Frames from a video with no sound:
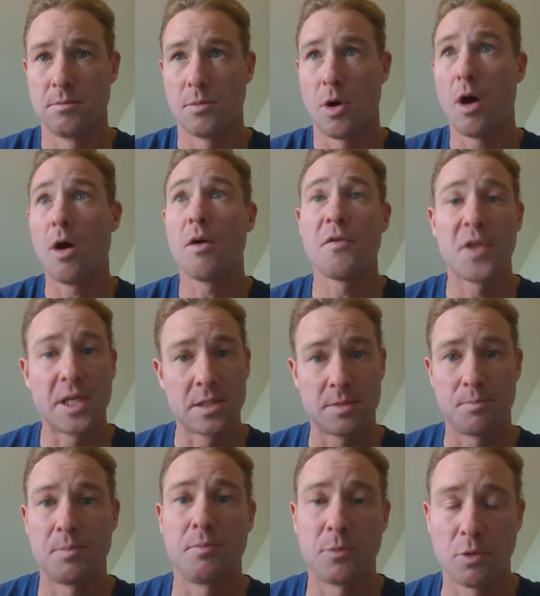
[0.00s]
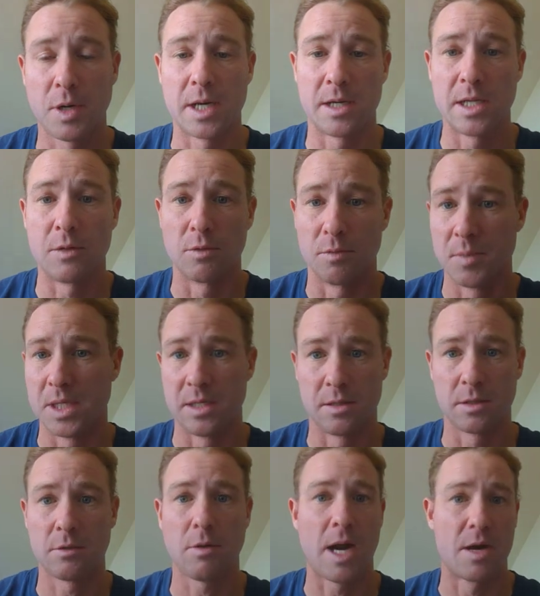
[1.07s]
All things created equal, meaning
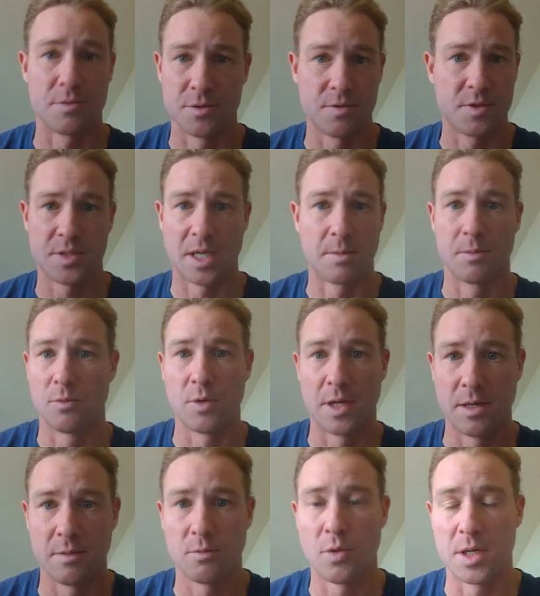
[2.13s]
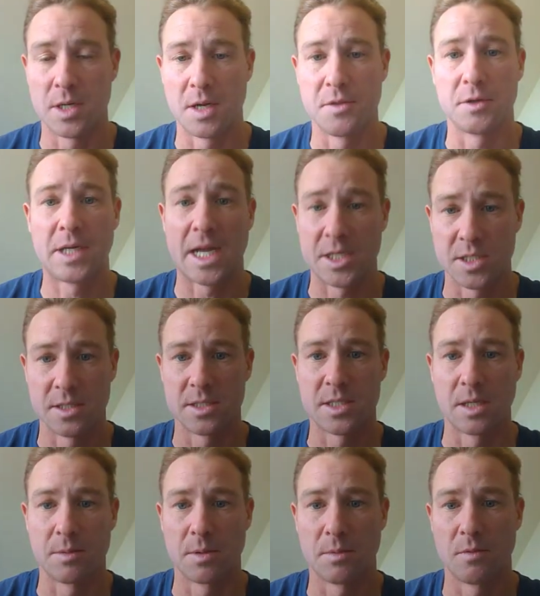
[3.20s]
the crowds are the same and whatnot. They're catching the
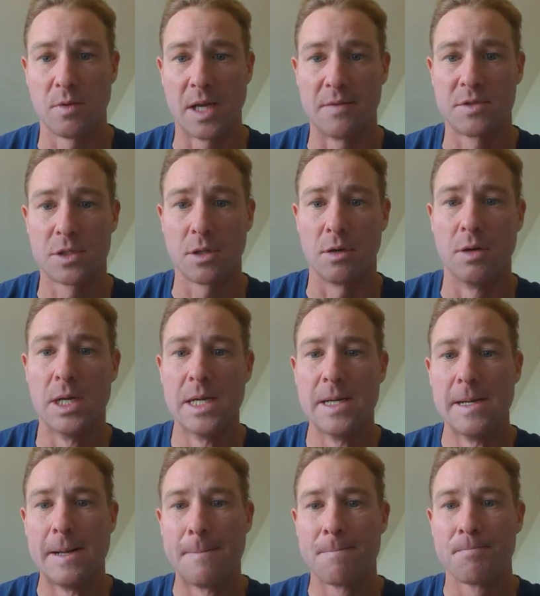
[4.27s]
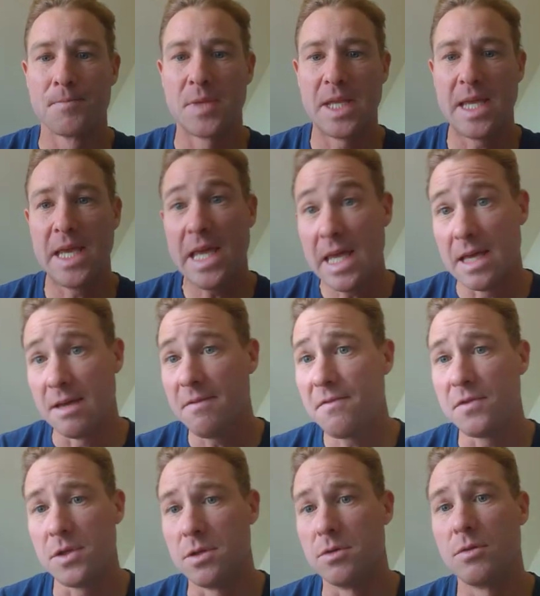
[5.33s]
same number of waves. So if
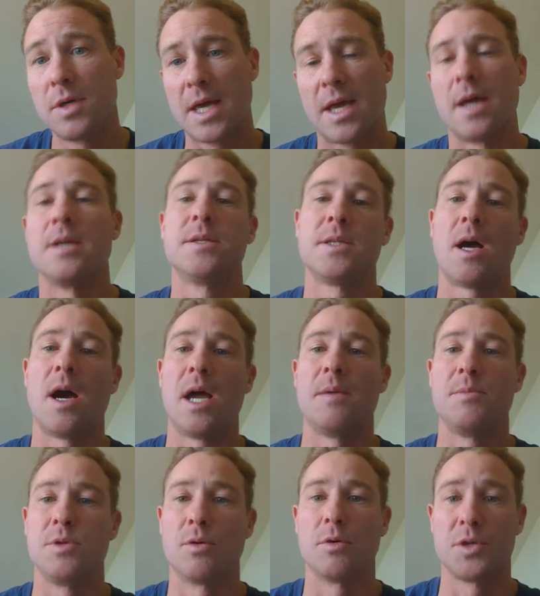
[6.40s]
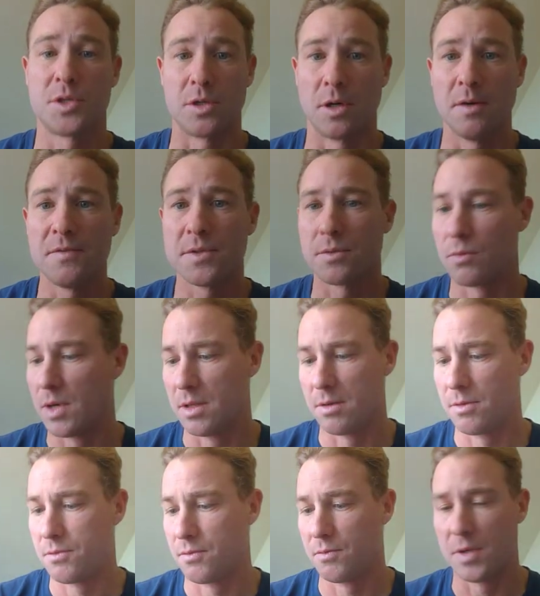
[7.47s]
you can time your surfs,
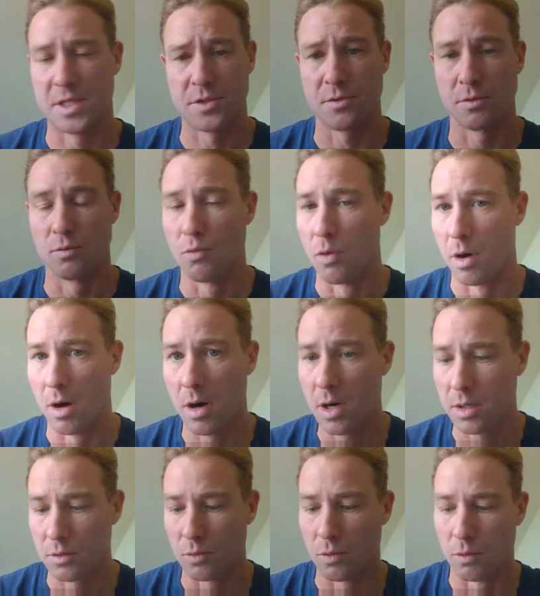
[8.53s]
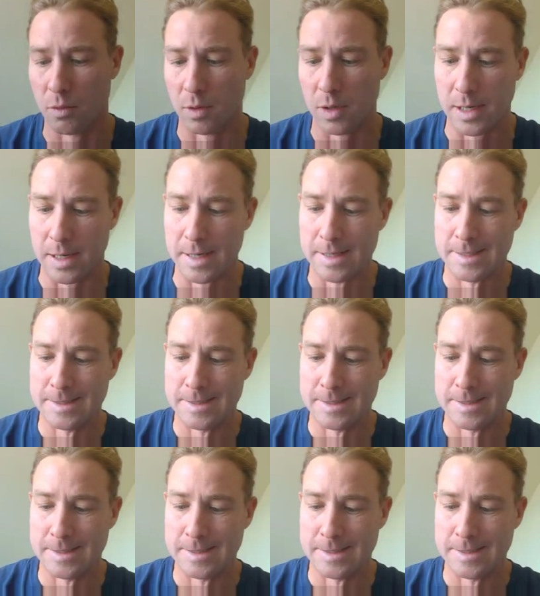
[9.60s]
whether it's through work or